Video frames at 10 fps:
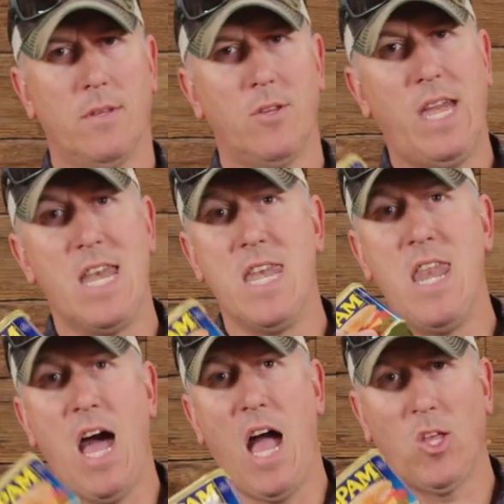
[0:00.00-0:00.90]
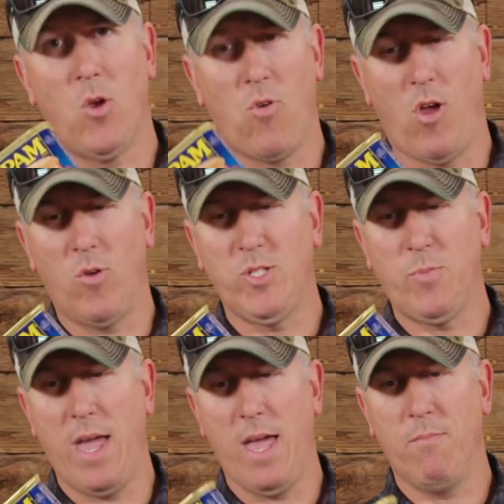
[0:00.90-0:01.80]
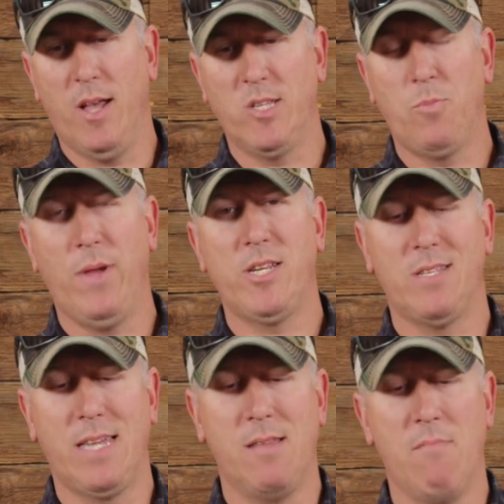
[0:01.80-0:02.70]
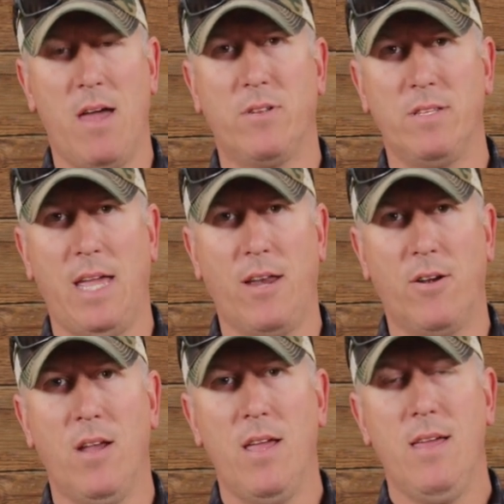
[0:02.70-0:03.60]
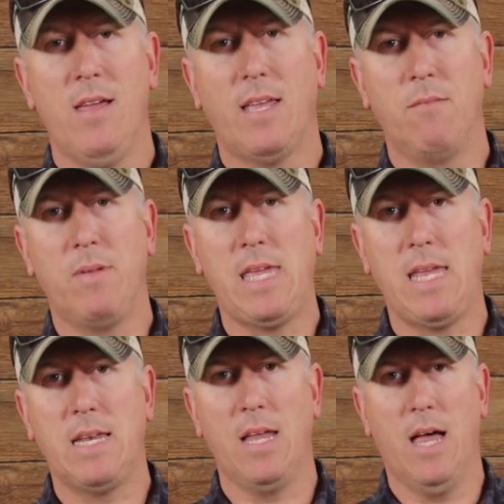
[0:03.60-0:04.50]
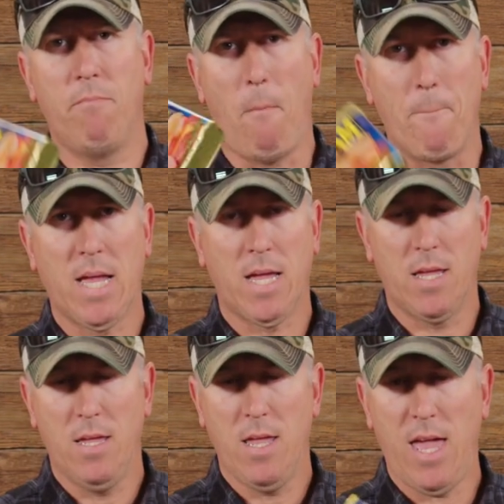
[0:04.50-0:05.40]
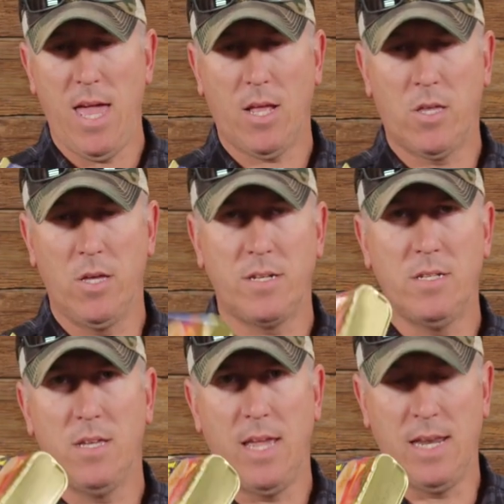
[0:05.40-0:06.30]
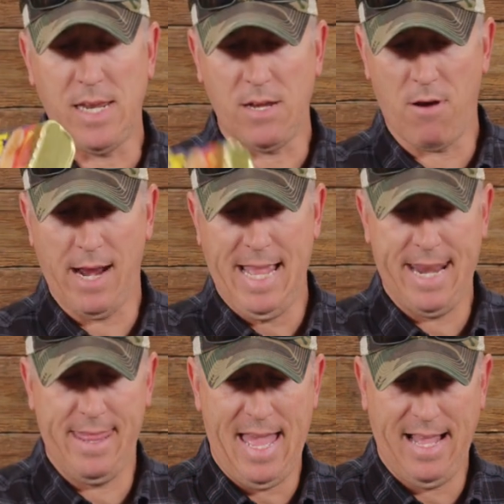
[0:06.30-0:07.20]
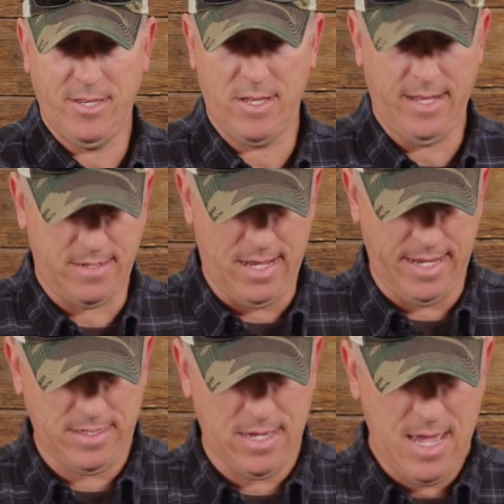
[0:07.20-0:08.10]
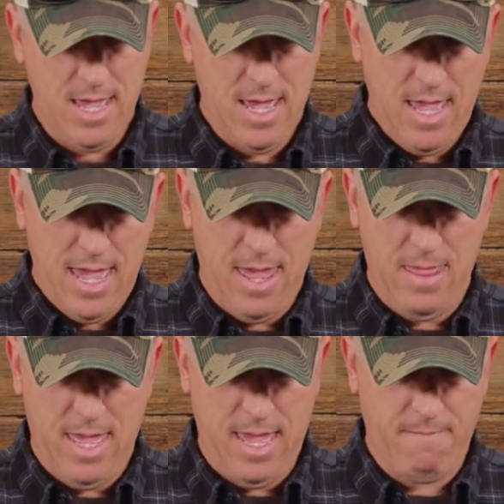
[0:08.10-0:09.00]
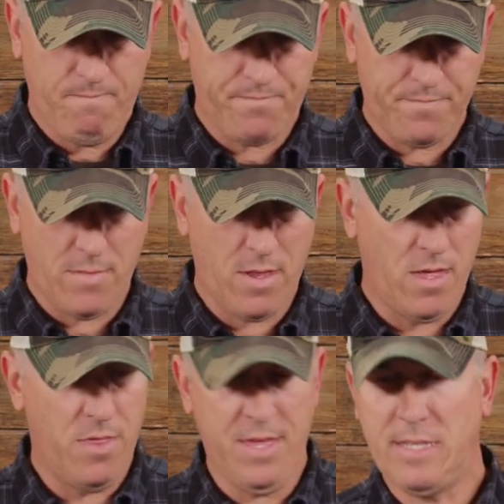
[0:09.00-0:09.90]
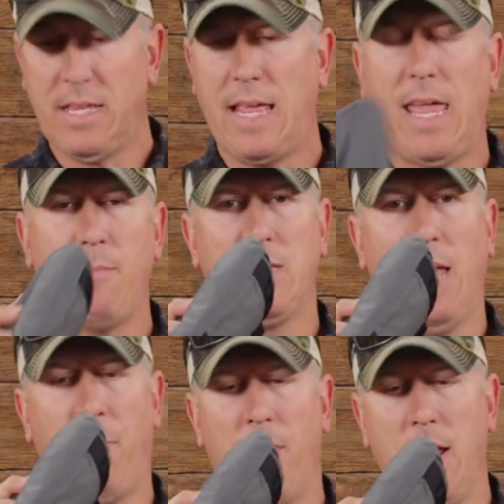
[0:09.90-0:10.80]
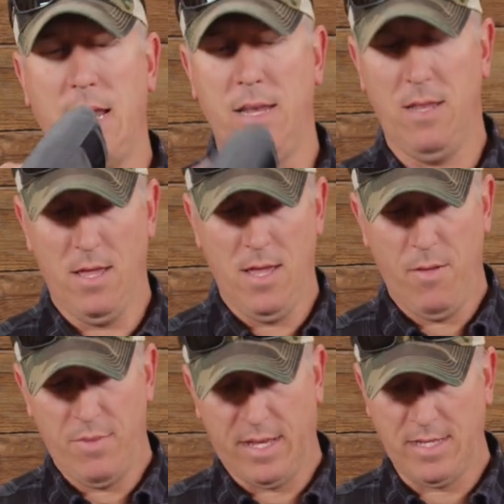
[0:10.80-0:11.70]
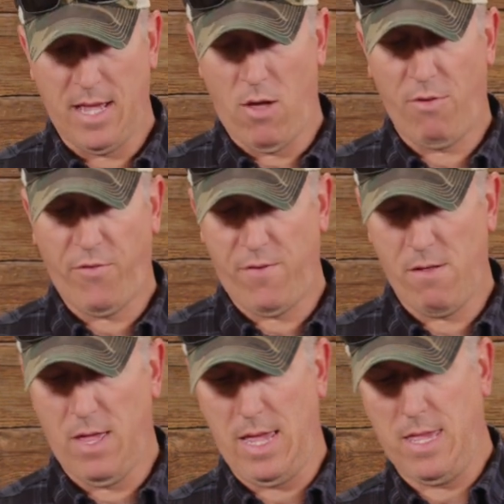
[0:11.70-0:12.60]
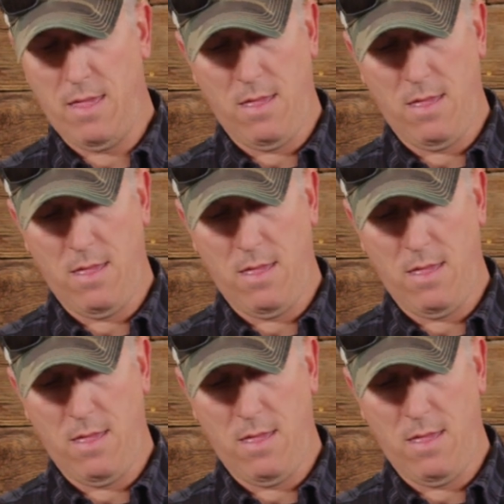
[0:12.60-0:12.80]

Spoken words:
Cannot go wrong with Spam, especially in the metal container. Can be heated up, cooked, and eaten right out of that, so that's nice. And then this I keep separated because I always feel like